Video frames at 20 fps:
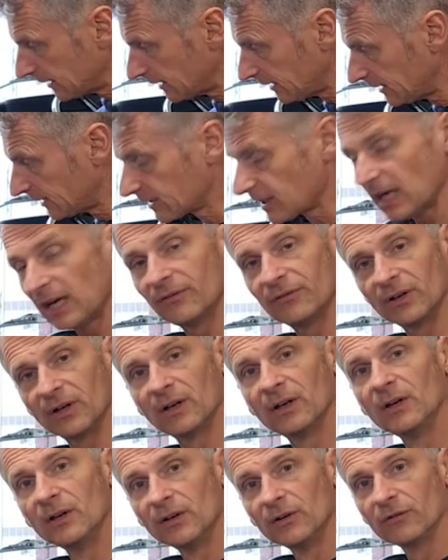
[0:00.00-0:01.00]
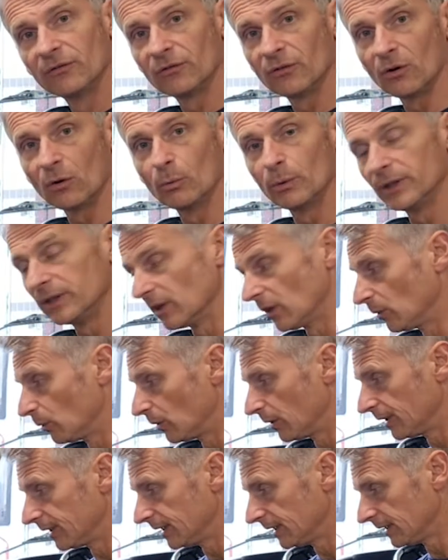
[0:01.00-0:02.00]
this cover for our window
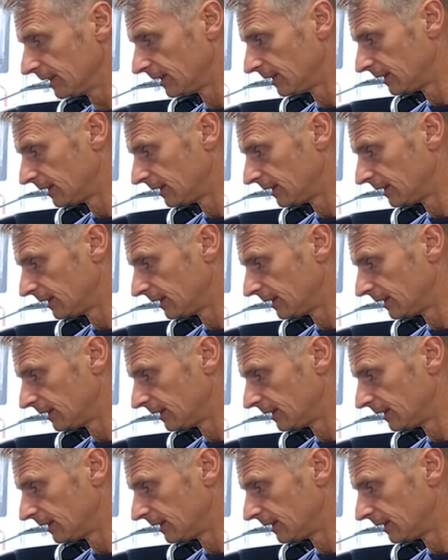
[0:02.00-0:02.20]
winder.